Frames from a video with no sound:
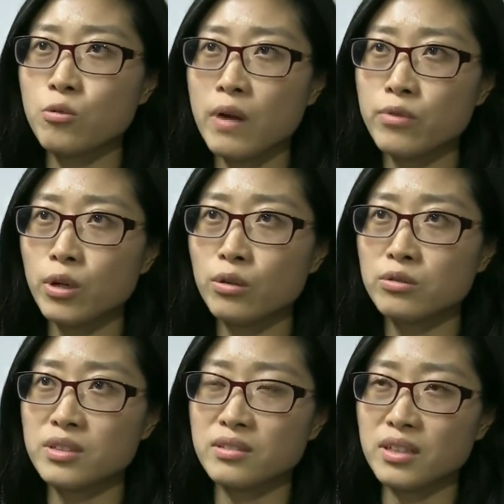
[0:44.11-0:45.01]
One
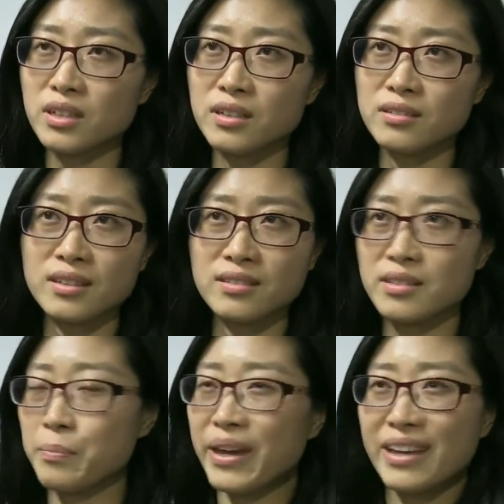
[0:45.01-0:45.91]
Road,
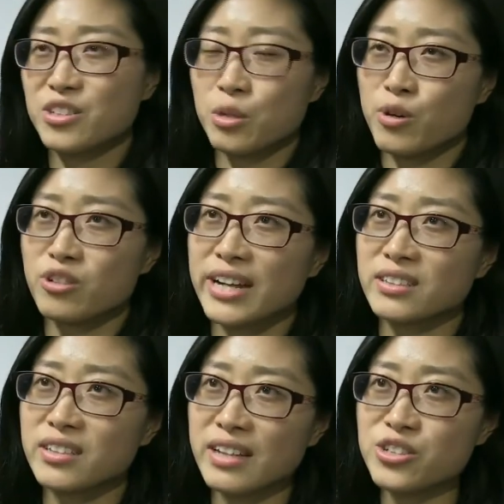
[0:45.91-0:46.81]
the biggest
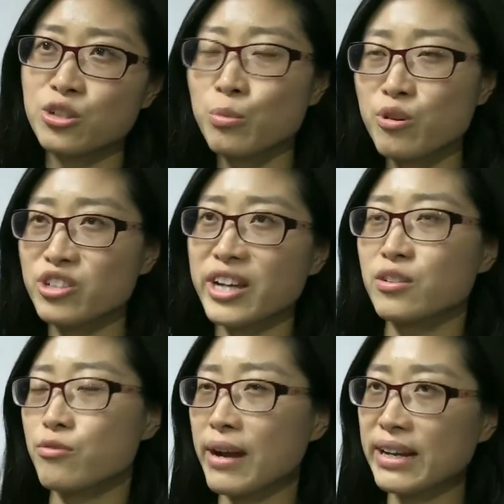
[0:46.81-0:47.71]
project, national
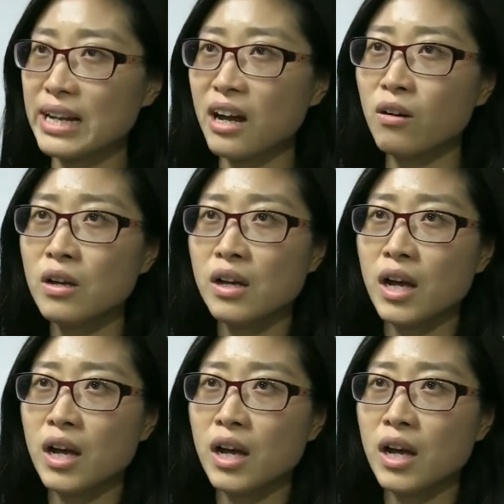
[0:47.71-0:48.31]
project right now,